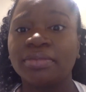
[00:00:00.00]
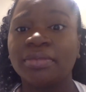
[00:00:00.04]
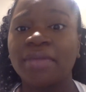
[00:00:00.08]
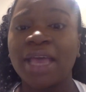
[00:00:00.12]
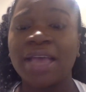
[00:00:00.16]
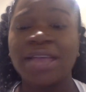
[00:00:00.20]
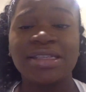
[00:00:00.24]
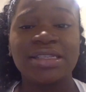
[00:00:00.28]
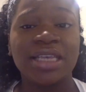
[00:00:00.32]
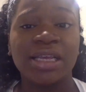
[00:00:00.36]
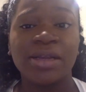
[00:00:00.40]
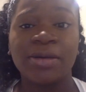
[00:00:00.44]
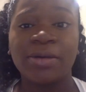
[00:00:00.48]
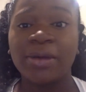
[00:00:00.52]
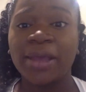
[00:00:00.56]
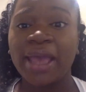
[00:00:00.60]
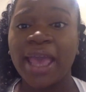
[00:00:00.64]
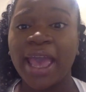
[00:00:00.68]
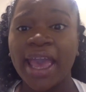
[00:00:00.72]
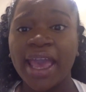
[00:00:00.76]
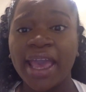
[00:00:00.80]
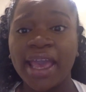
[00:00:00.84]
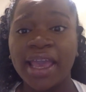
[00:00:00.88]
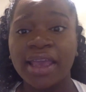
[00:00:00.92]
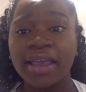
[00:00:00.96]
I said,
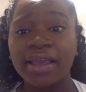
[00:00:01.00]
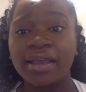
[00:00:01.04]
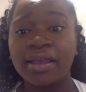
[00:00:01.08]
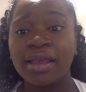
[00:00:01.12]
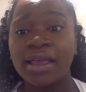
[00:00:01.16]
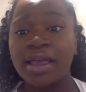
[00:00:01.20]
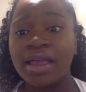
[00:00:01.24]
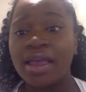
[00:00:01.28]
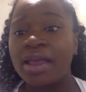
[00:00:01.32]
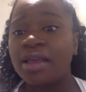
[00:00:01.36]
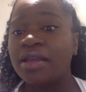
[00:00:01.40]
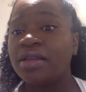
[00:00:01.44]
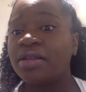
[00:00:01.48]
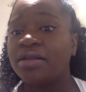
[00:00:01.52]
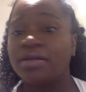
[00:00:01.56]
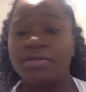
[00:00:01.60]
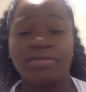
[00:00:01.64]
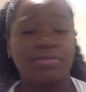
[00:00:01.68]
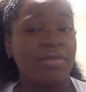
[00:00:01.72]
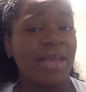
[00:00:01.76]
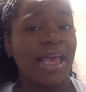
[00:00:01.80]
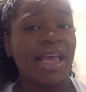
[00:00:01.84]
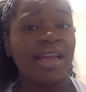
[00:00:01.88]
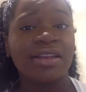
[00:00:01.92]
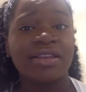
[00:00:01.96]
okay.
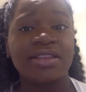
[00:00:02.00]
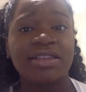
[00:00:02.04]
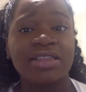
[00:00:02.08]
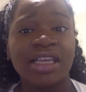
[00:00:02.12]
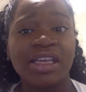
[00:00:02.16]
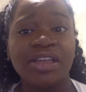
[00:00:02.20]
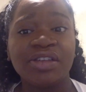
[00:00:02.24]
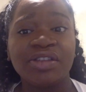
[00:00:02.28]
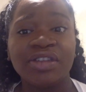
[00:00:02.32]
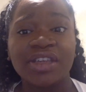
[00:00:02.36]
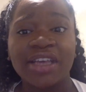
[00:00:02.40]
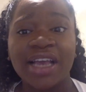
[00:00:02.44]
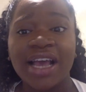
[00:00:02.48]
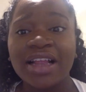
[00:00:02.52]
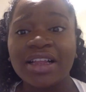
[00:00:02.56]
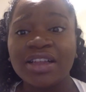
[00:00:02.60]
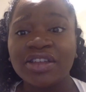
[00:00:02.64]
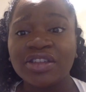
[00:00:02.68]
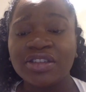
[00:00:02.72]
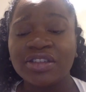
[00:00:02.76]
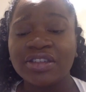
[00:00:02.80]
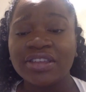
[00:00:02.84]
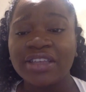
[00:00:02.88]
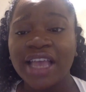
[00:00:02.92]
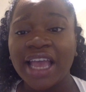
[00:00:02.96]

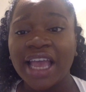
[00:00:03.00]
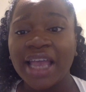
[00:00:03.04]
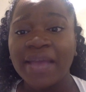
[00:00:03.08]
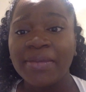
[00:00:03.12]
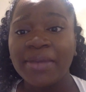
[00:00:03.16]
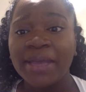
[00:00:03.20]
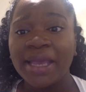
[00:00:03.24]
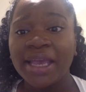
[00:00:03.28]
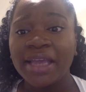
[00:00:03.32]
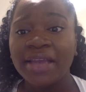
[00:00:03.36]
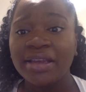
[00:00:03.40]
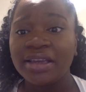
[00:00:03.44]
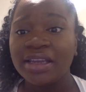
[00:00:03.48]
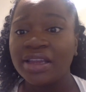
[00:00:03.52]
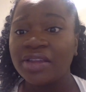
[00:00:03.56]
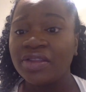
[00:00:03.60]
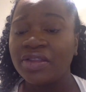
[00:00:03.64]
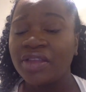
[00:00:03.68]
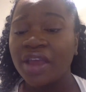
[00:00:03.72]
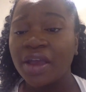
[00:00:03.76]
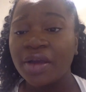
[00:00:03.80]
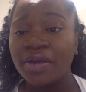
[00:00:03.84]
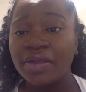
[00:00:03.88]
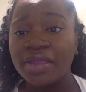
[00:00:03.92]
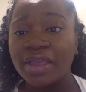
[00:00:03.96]
Anesthesiologist came in, did
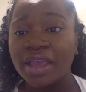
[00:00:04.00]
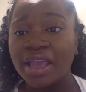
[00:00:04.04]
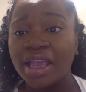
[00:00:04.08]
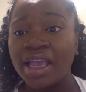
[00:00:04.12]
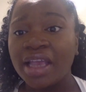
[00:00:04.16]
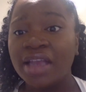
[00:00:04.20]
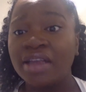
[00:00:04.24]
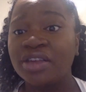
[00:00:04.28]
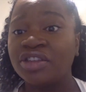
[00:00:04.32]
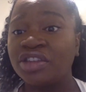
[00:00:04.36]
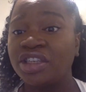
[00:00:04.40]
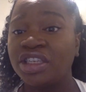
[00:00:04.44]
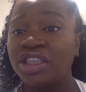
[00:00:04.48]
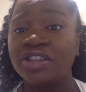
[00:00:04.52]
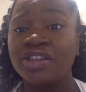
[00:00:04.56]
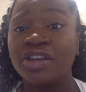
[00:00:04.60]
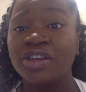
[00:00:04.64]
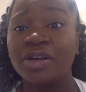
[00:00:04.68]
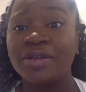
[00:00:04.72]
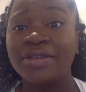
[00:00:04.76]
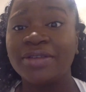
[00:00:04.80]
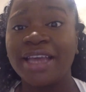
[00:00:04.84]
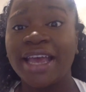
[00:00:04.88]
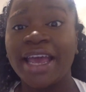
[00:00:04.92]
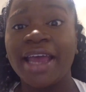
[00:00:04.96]
their thing. She
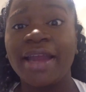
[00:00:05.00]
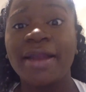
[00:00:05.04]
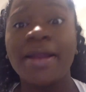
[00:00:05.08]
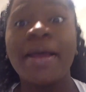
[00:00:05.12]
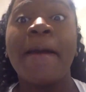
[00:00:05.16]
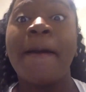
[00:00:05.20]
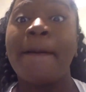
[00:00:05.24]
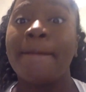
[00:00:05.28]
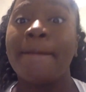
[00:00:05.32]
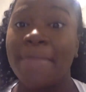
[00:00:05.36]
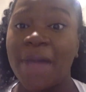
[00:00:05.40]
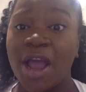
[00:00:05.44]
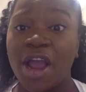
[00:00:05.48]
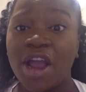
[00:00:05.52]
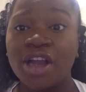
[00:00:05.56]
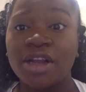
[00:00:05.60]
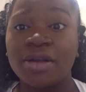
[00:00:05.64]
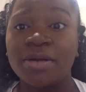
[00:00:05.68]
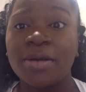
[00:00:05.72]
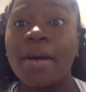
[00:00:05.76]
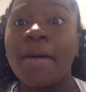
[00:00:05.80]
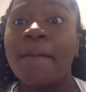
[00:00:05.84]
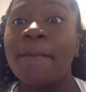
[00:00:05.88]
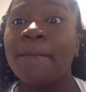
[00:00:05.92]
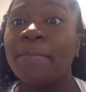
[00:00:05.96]
told Dad,
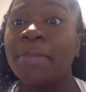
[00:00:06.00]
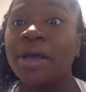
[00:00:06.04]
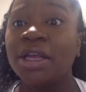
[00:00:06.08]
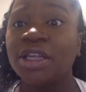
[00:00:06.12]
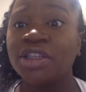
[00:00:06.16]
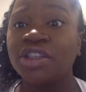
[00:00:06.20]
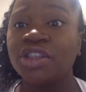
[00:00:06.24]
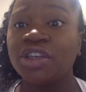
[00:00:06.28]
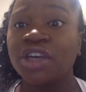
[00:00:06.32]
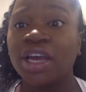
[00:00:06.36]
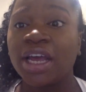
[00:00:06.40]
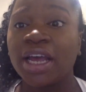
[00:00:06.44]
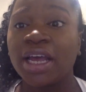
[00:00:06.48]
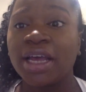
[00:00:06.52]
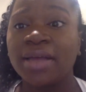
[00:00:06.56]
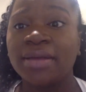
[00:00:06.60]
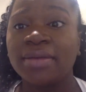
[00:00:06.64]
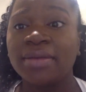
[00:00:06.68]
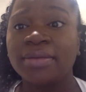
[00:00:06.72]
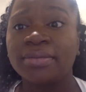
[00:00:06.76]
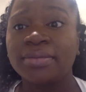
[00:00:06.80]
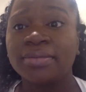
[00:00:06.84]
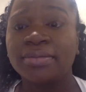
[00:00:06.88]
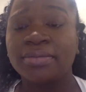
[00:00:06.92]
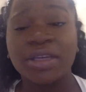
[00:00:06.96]
Byron, put your
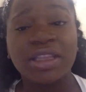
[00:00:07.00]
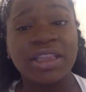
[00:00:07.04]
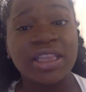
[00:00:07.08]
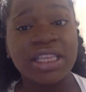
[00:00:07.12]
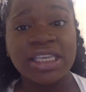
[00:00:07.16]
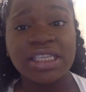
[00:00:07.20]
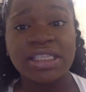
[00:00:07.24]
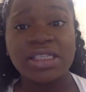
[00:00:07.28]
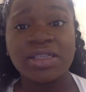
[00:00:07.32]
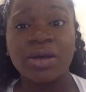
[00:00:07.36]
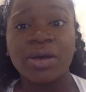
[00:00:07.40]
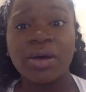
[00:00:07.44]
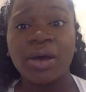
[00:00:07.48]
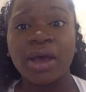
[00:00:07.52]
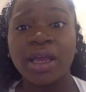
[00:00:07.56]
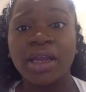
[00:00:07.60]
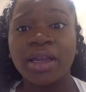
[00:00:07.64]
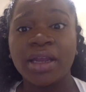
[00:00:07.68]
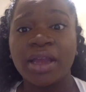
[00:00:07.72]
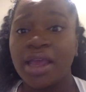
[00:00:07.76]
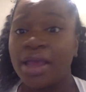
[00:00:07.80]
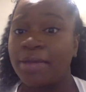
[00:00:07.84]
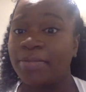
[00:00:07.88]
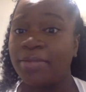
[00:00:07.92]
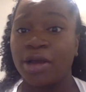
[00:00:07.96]
um, put this on.
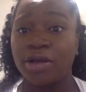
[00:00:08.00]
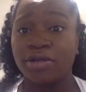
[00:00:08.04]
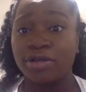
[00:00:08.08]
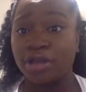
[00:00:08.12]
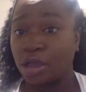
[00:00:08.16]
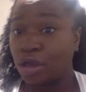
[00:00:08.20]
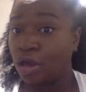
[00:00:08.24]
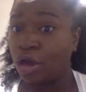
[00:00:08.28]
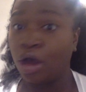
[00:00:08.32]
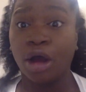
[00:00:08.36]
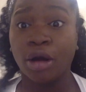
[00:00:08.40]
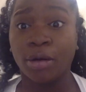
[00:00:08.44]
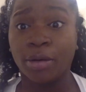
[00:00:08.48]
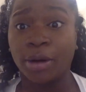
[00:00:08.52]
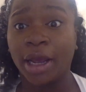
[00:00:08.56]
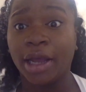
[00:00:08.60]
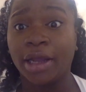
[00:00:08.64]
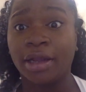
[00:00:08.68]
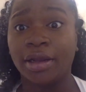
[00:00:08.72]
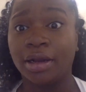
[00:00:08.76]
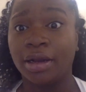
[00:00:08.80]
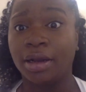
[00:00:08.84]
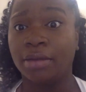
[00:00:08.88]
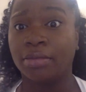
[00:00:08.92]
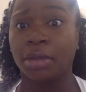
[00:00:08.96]
Byron's like, all right.
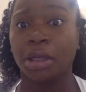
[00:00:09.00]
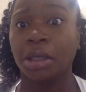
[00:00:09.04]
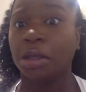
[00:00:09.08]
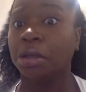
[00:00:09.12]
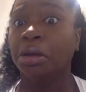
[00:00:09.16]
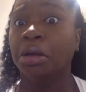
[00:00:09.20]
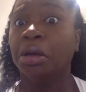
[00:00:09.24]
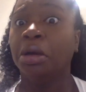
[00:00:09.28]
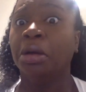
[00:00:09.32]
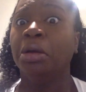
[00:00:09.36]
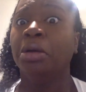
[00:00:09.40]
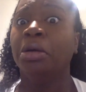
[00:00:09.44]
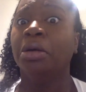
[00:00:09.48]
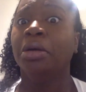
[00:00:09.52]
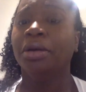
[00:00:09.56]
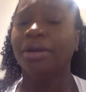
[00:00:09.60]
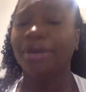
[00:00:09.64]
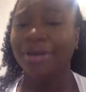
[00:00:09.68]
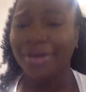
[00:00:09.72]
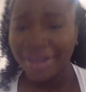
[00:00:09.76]
I'm like, ooh.